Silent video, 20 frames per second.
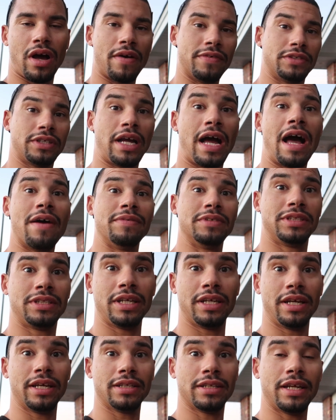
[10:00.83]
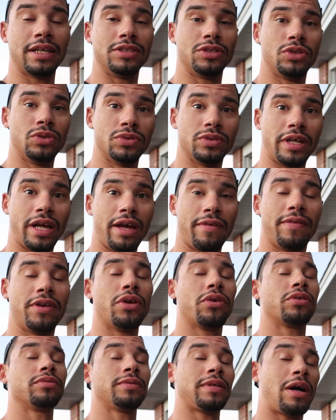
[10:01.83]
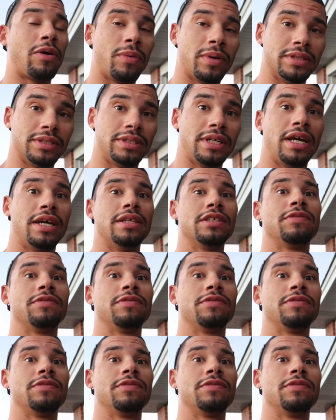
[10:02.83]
Obviously I haven't seen it yet. Today's Tuesday, video comes out Wednesday,